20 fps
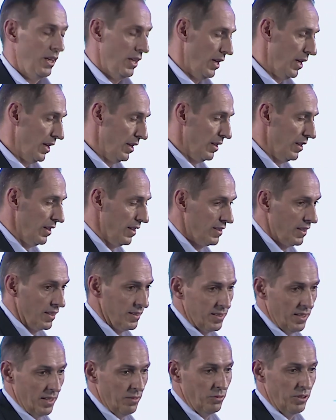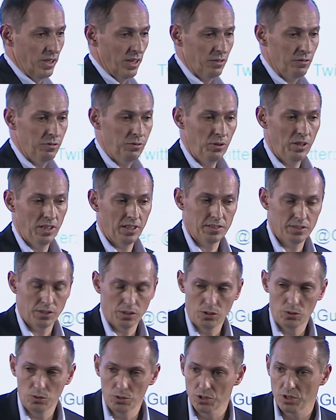And as I said, we are in full
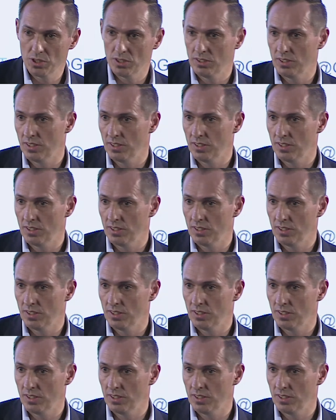execution.